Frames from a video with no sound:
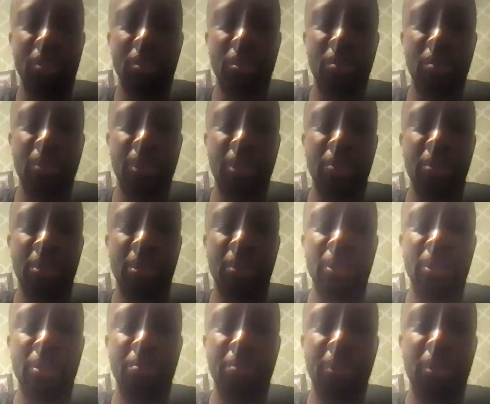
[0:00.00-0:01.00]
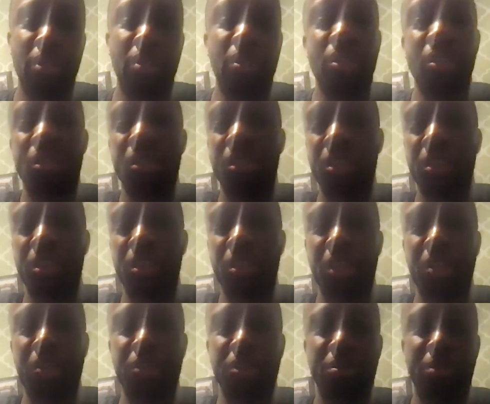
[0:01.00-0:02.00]
Not meant to be, not meant to be.
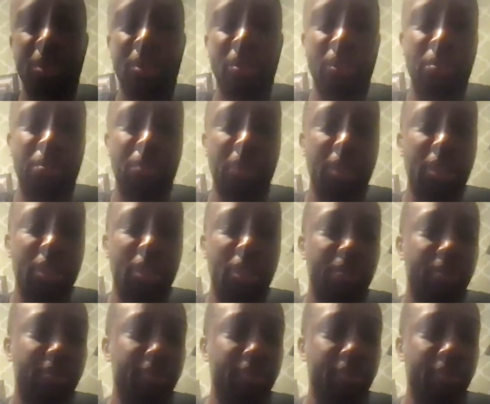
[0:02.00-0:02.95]
Adios amigos, bye now.